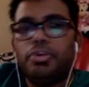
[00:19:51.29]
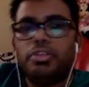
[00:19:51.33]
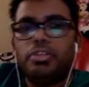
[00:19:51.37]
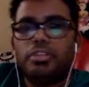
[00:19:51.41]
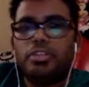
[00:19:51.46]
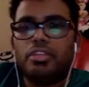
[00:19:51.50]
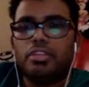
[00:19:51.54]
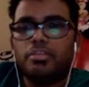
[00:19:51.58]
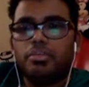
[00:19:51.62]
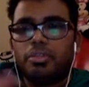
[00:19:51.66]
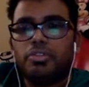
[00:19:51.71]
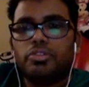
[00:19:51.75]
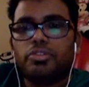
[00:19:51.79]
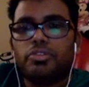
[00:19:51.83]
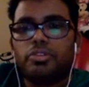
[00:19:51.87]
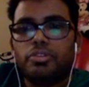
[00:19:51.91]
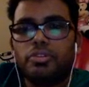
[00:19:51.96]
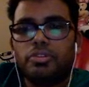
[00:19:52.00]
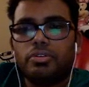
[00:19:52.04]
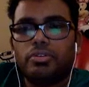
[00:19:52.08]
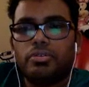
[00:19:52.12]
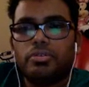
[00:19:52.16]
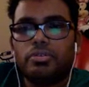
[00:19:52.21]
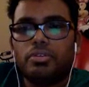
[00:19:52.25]
Let me
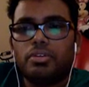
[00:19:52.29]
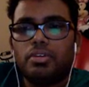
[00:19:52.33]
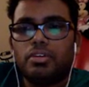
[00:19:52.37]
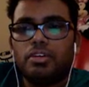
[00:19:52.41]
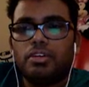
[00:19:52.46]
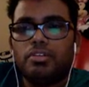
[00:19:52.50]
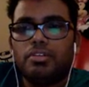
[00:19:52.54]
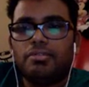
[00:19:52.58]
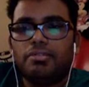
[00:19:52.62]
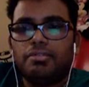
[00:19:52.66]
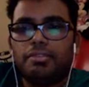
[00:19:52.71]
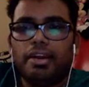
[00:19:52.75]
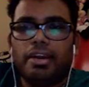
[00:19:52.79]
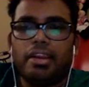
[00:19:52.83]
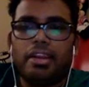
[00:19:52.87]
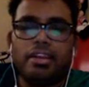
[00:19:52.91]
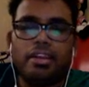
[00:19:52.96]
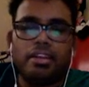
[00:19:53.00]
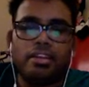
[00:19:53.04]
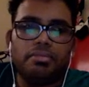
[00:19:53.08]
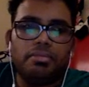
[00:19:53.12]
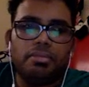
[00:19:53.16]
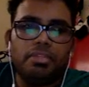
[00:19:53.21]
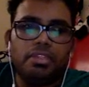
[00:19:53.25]
show finally
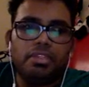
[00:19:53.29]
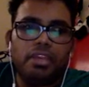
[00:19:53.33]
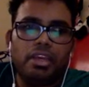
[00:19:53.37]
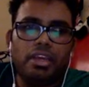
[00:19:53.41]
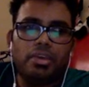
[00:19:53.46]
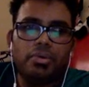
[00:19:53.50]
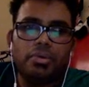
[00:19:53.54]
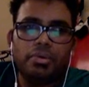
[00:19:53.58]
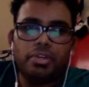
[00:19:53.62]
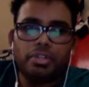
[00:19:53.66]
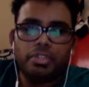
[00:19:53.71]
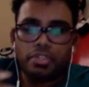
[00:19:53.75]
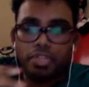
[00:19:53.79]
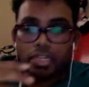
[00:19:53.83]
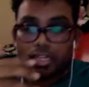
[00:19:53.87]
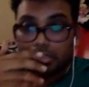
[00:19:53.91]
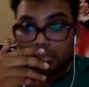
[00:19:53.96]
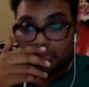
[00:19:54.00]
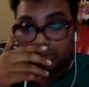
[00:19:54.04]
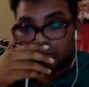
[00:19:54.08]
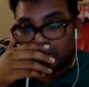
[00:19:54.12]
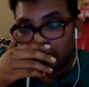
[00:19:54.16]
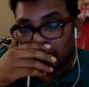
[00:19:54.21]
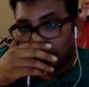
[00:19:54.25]
with the iOS as
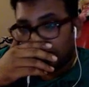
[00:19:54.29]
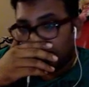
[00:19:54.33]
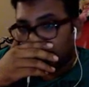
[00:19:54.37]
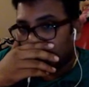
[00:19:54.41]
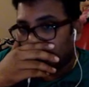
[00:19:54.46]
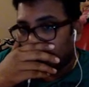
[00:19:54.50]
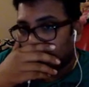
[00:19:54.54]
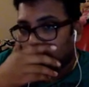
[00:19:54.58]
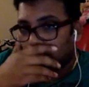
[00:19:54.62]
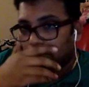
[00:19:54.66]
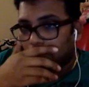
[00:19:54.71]
well whatever the